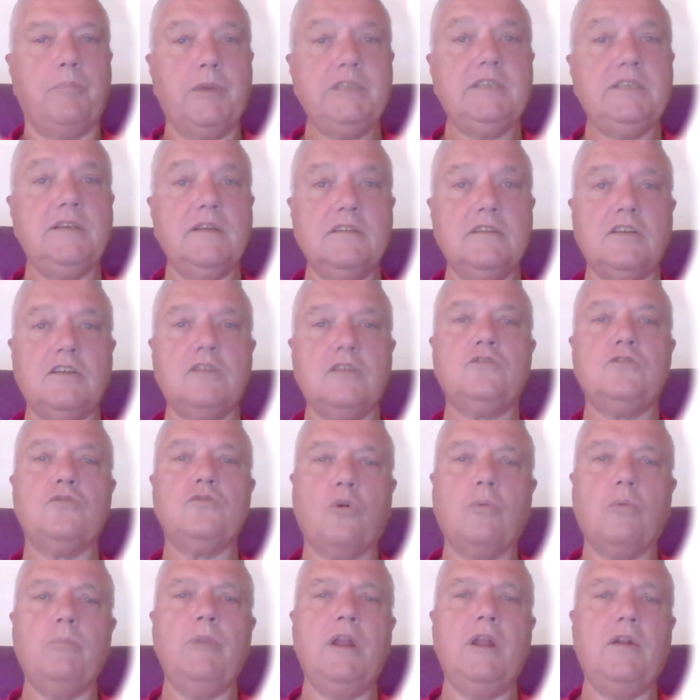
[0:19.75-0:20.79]
Businesses
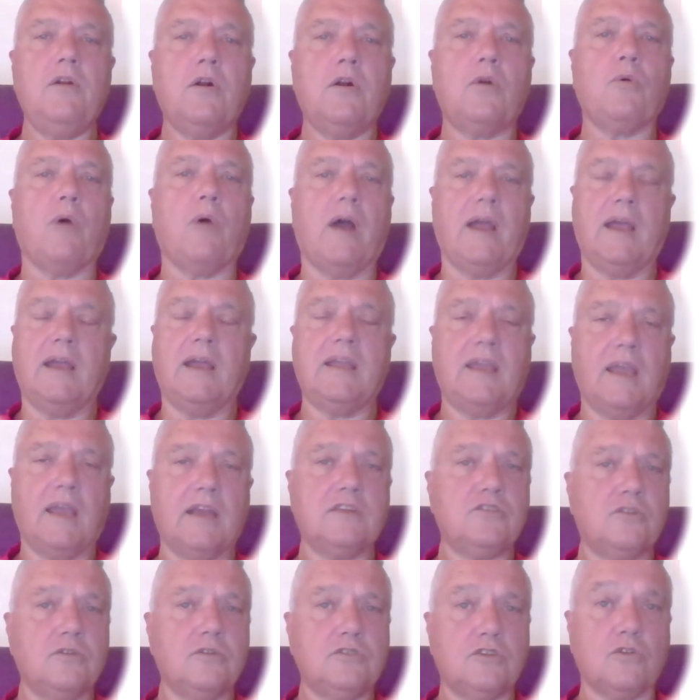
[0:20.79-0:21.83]
normally require a
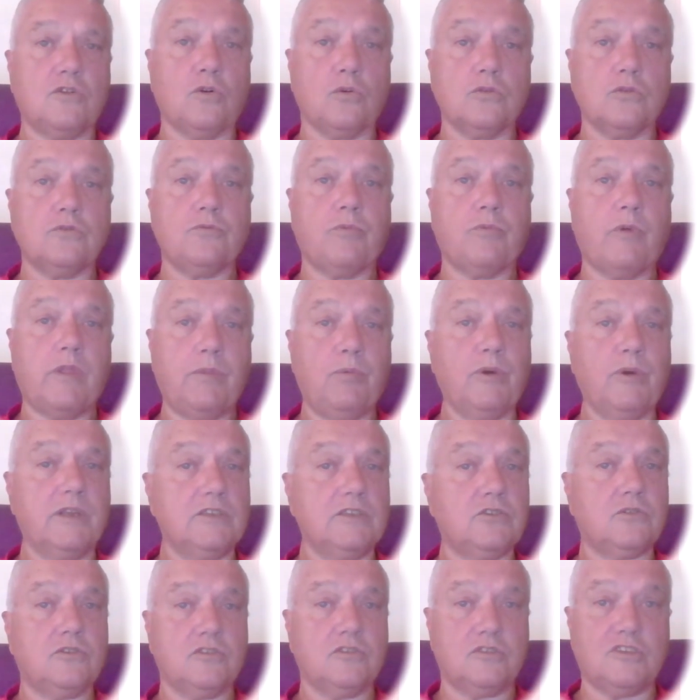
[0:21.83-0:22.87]
cash resource with
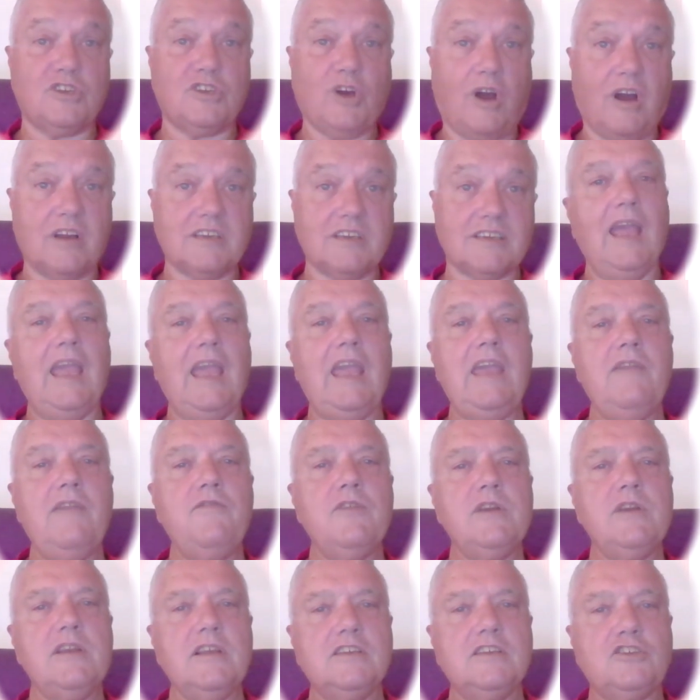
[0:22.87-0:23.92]
which to start.
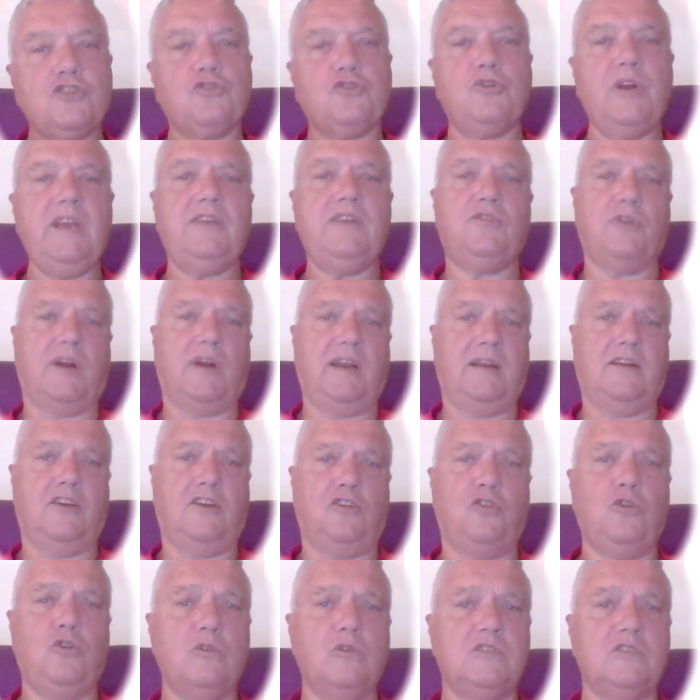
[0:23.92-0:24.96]
Even a street
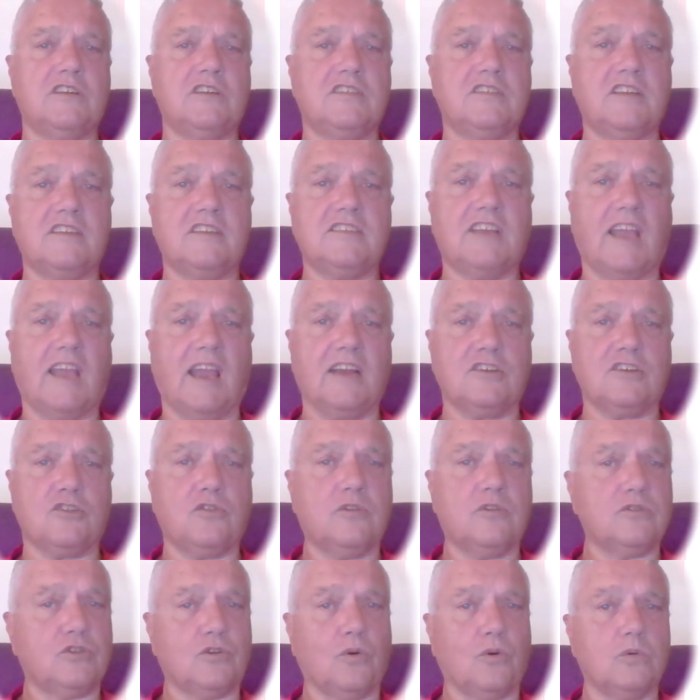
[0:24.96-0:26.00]
trader uses this
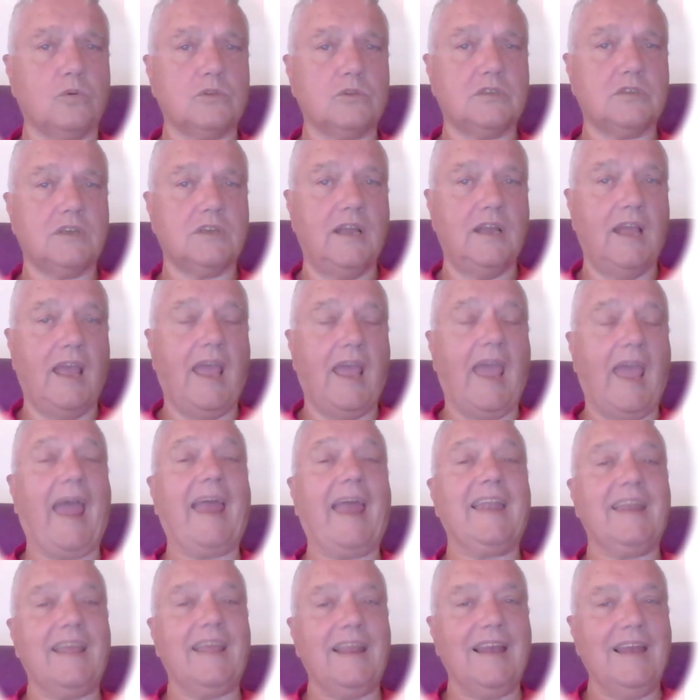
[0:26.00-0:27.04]
cash resource,
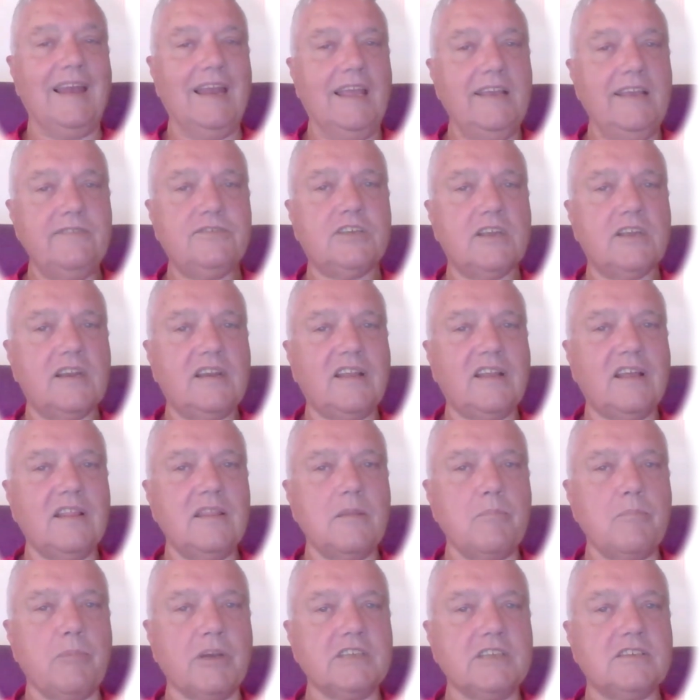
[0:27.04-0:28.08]
and he leaves it
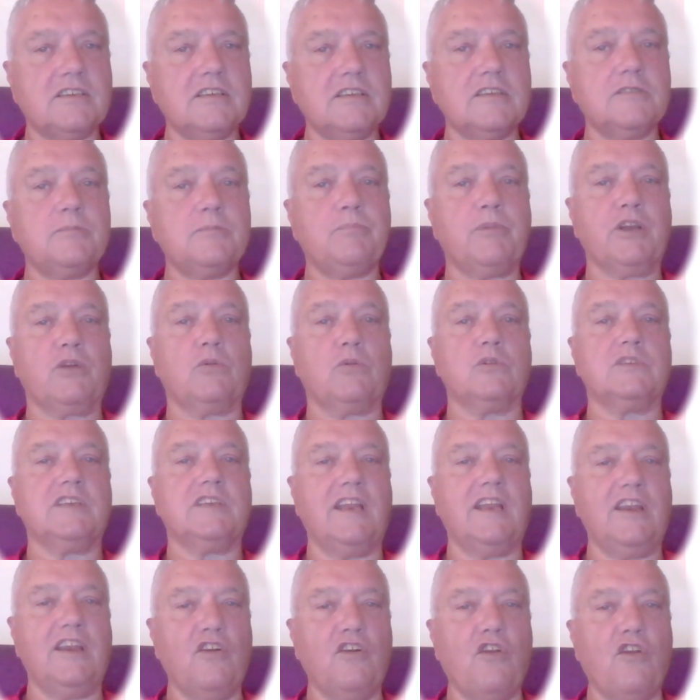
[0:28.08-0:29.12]
in the business because
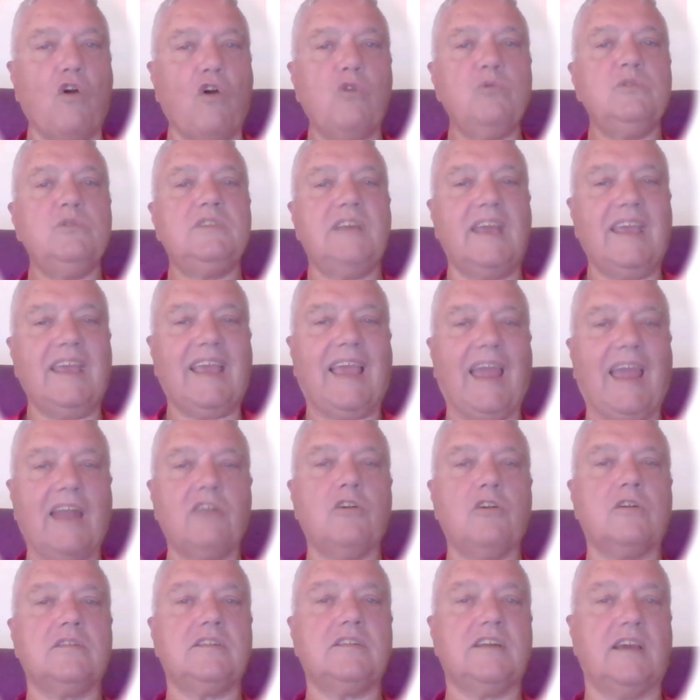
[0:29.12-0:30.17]
he knows he
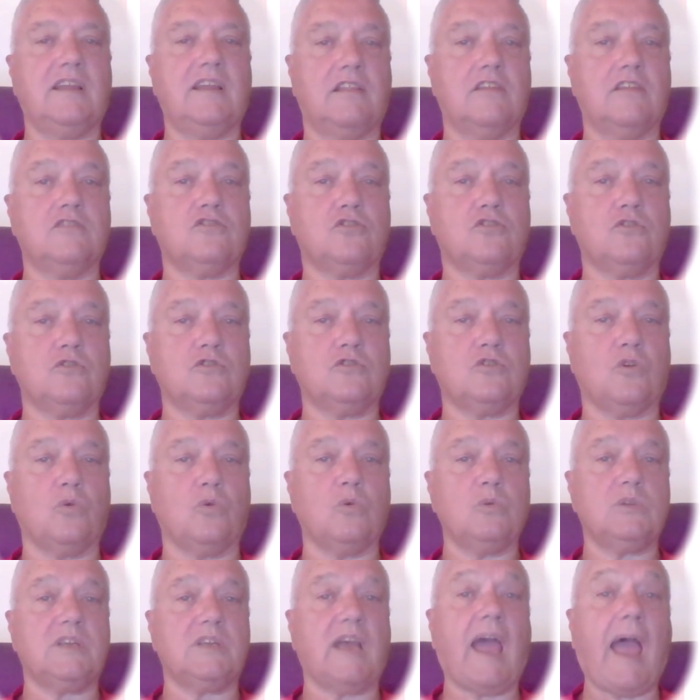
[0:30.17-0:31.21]
cannot take this
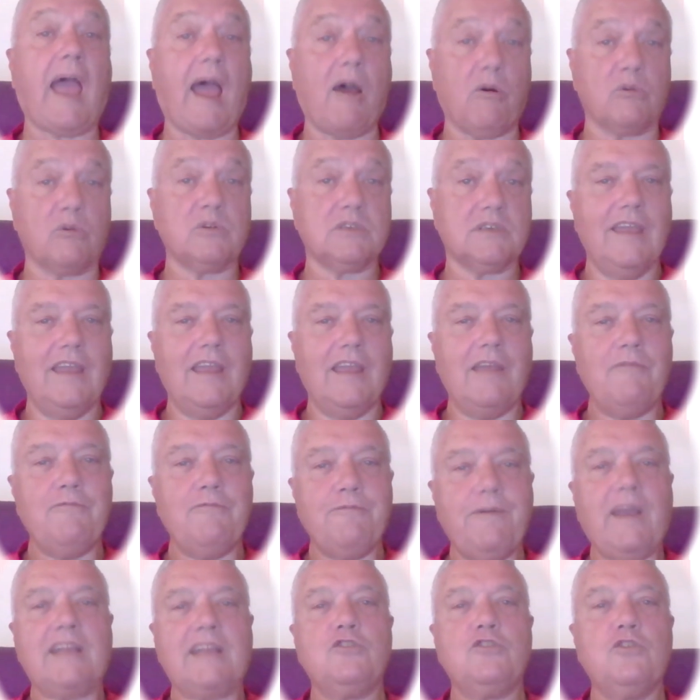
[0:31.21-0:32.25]
resource out. In
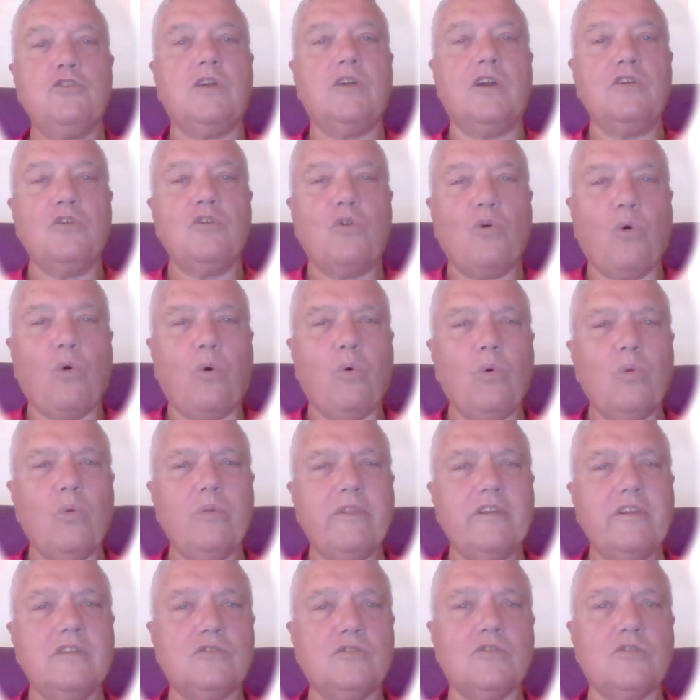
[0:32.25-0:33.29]
fact, you can call
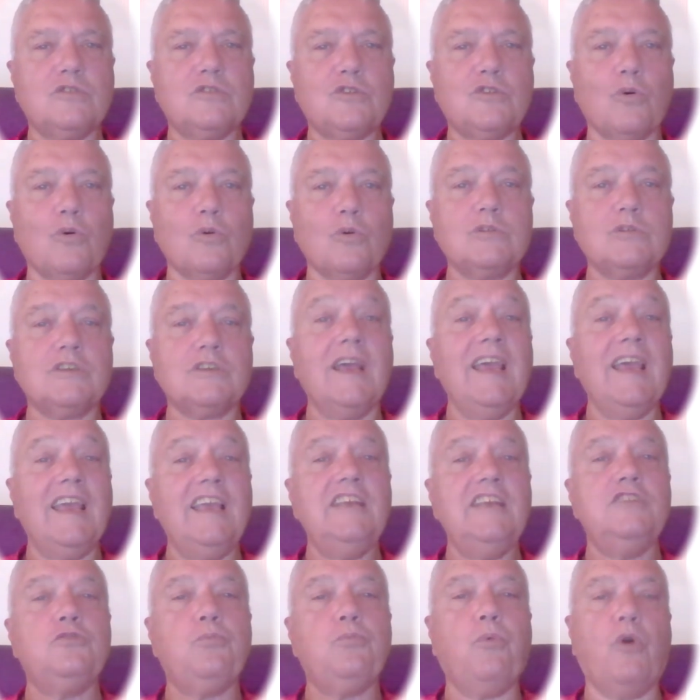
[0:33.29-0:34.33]
this resource
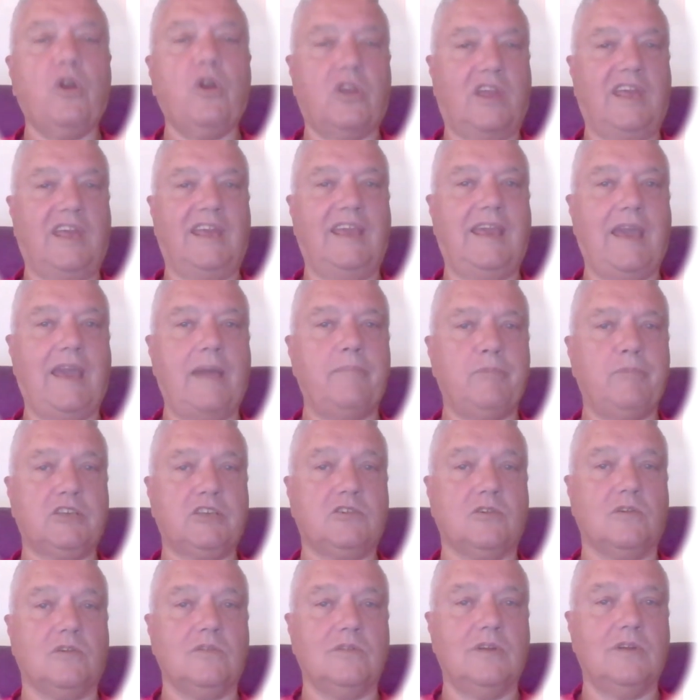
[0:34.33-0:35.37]
his working
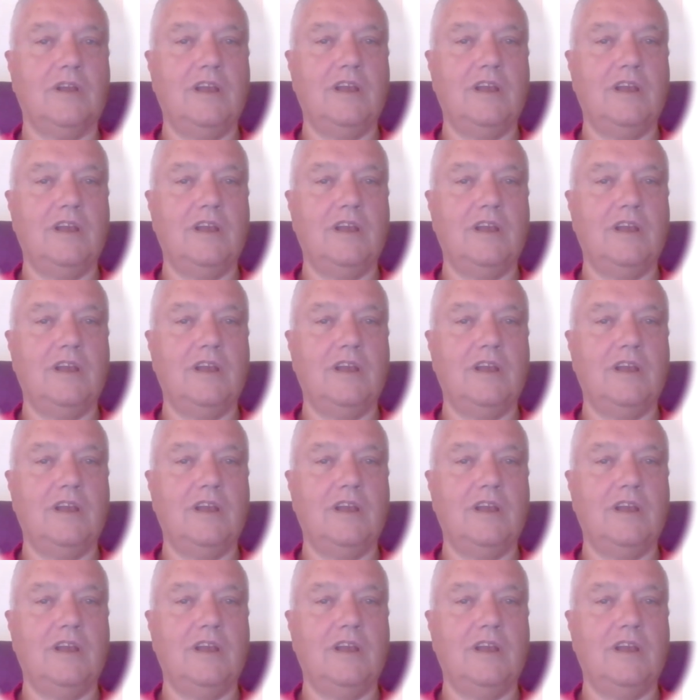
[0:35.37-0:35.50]
capital.